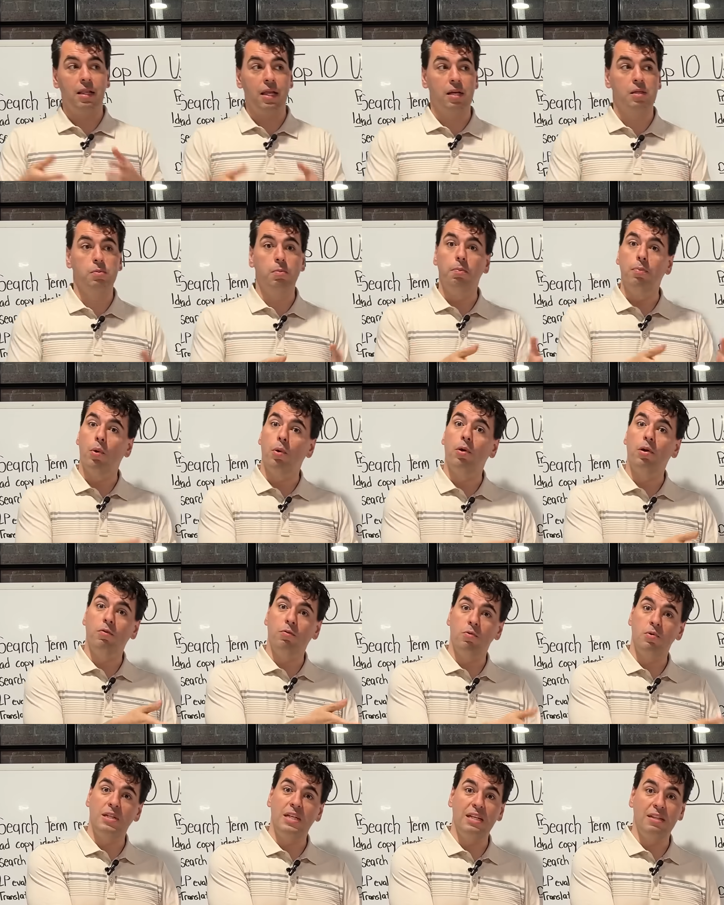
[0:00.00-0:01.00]
less boring
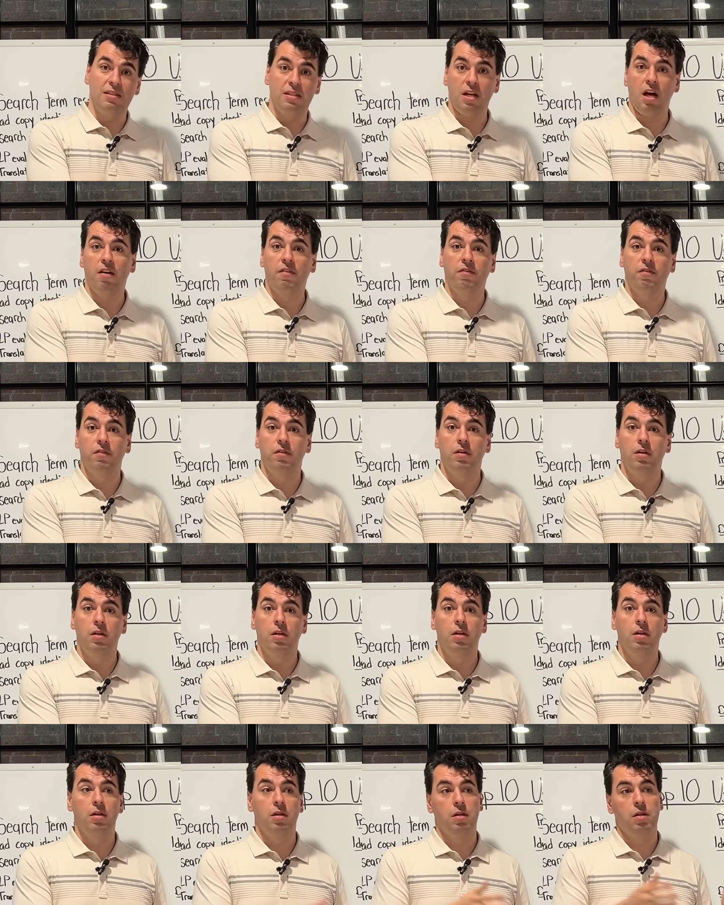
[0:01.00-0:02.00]
routine stuff.
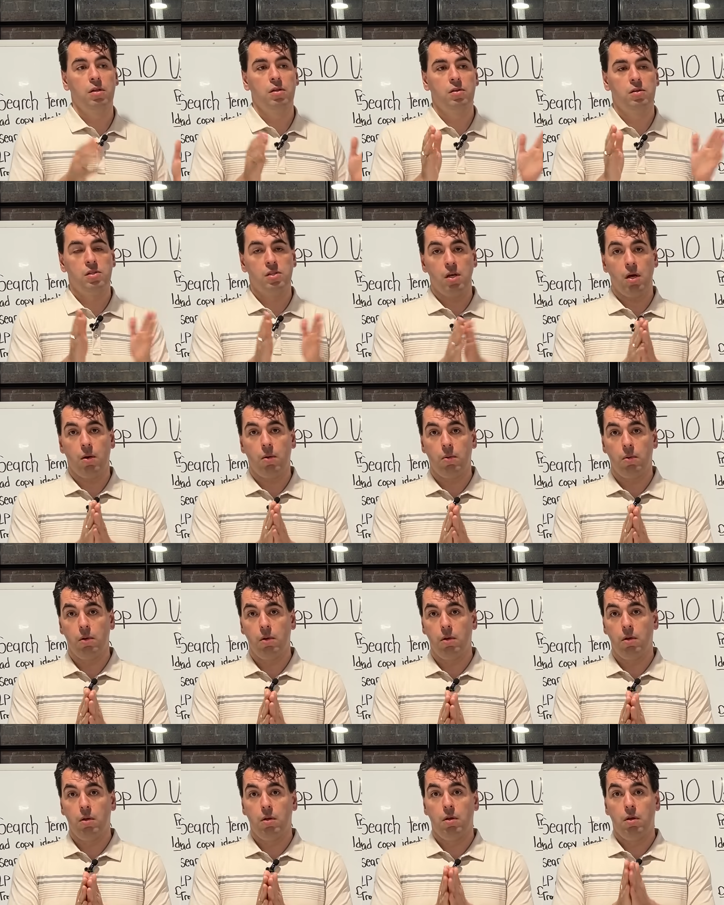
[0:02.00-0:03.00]
So
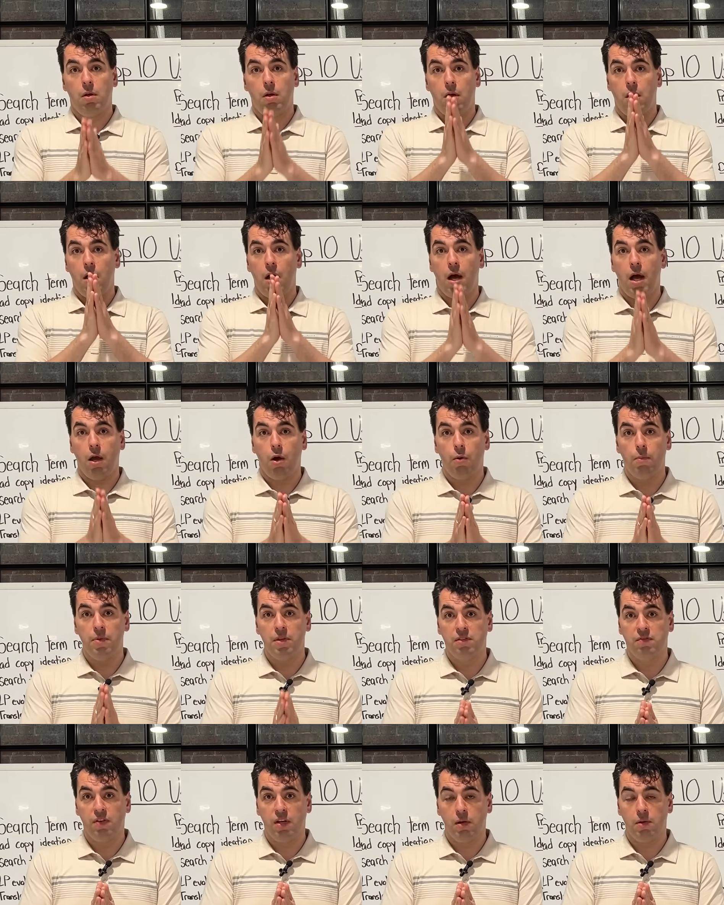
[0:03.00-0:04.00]
I hope
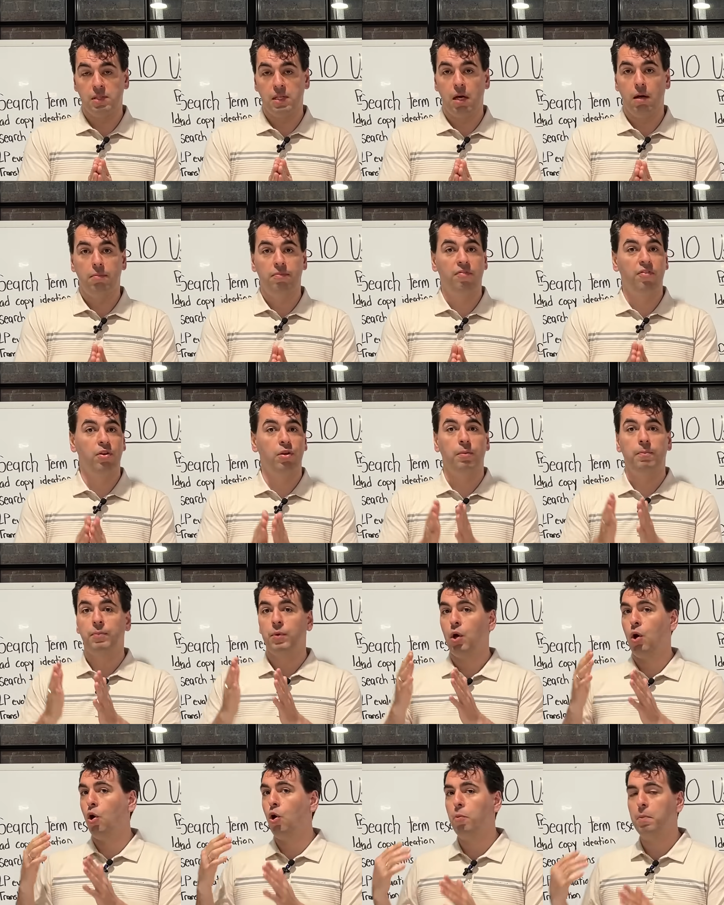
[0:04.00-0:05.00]
this video is helpful.
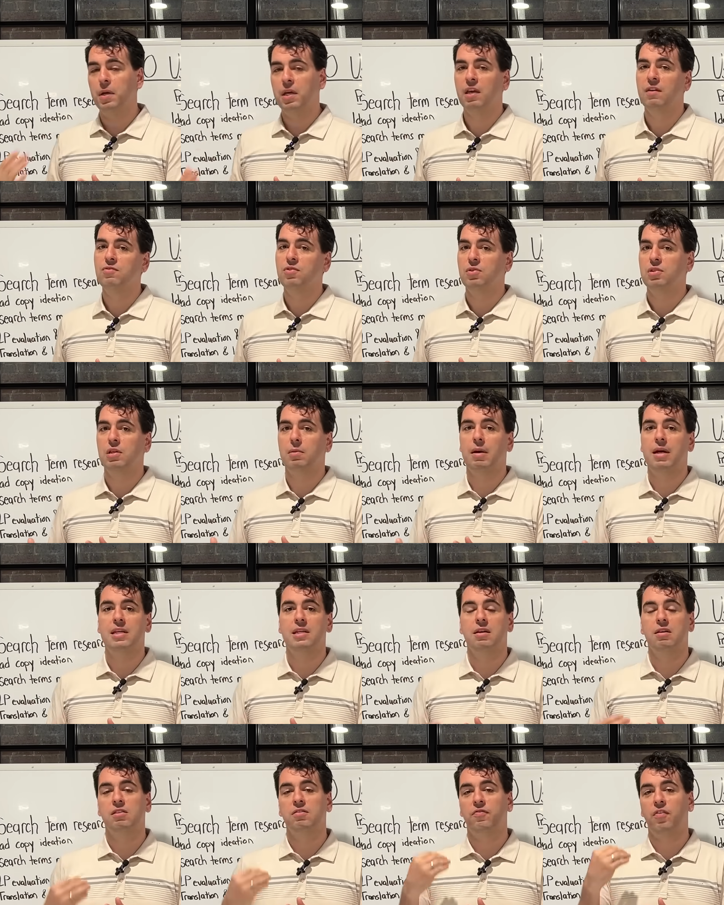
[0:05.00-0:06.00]
Hope it gives you some
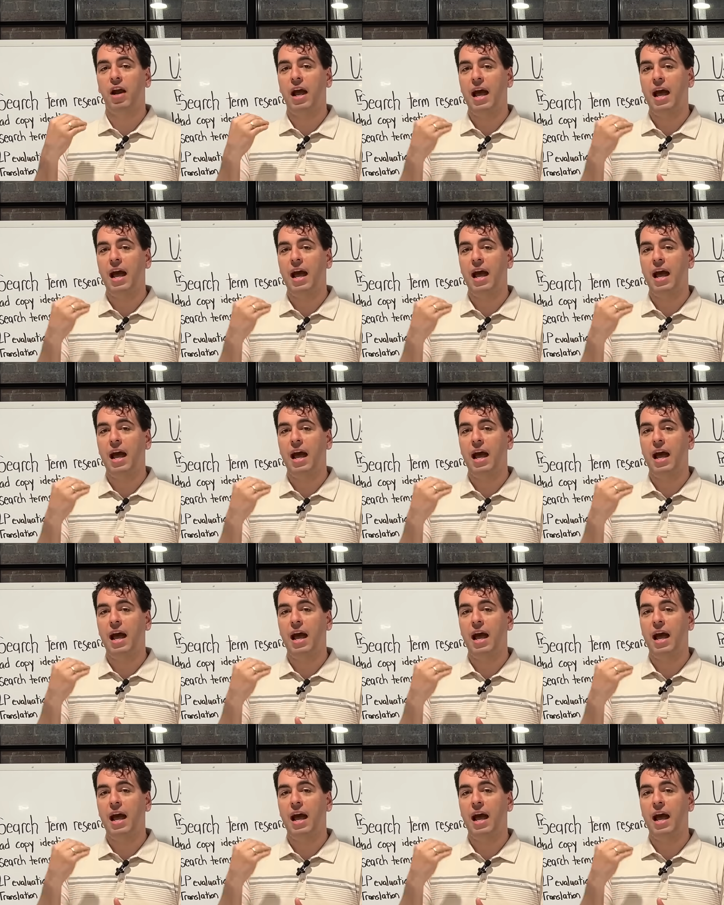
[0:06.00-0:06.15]
ideas for